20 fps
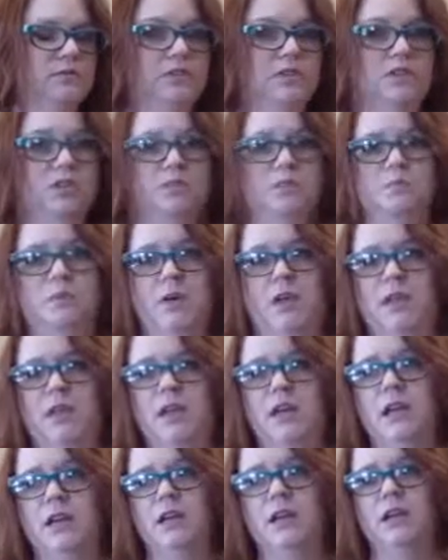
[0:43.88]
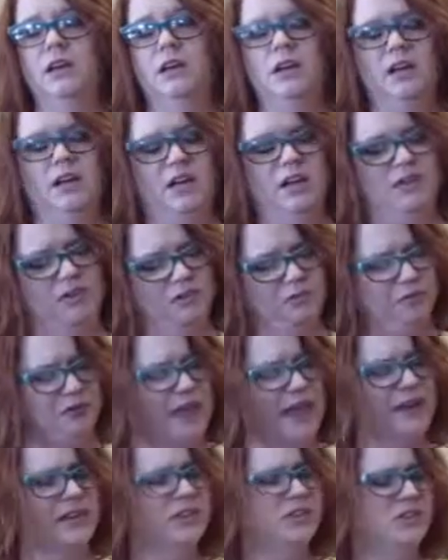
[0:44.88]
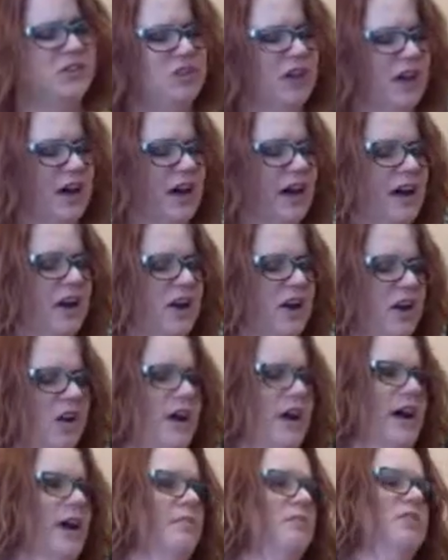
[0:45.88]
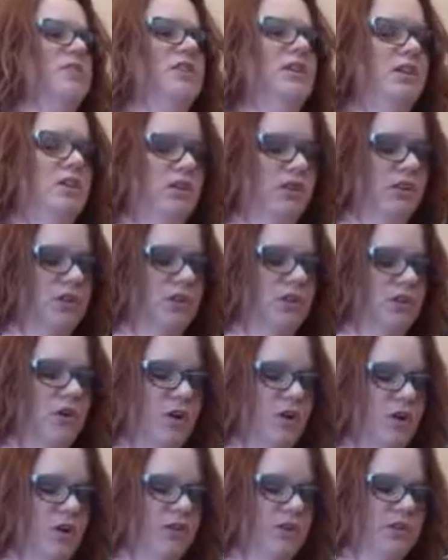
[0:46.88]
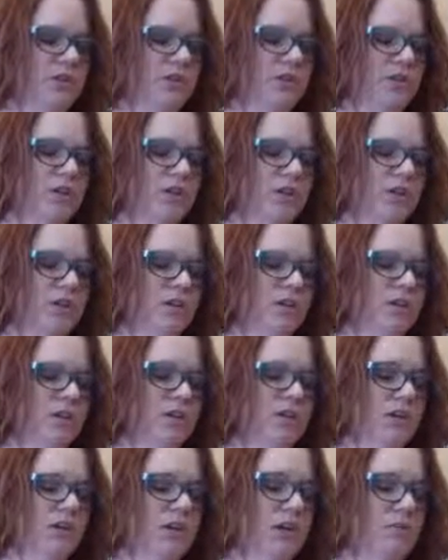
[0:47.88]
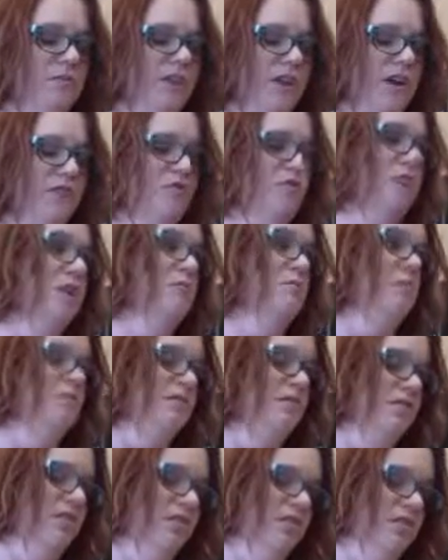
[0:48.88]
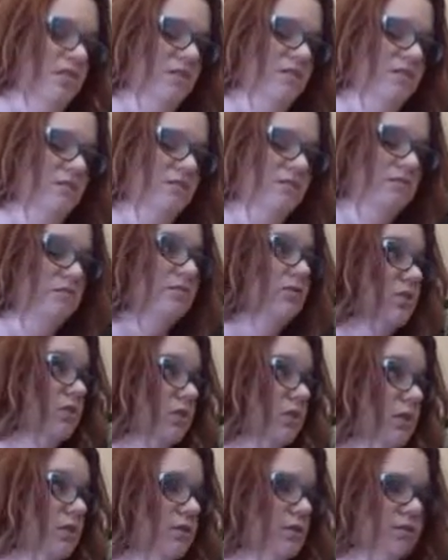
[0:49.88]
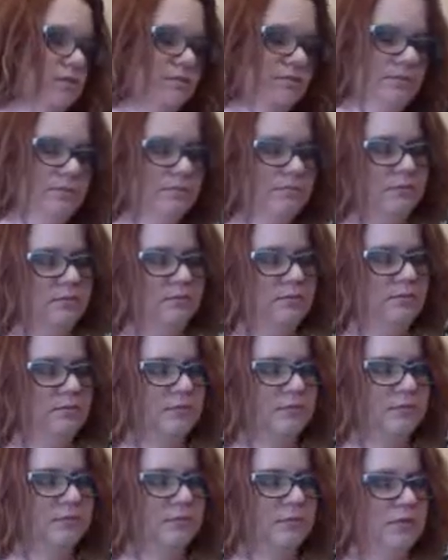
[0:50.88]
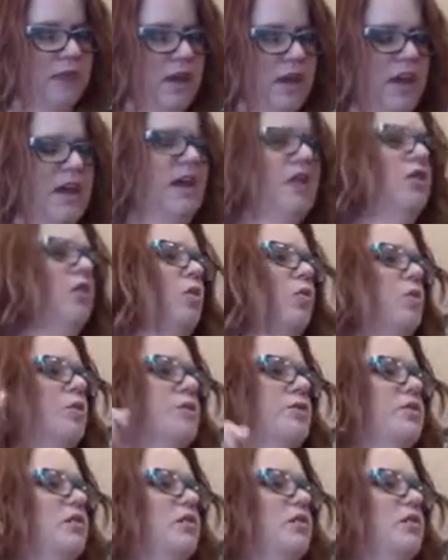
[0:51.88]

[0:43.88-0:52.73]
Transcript: His belly is a flat tire collapsing into his crotch. Whatever may be there is hidden. He'll order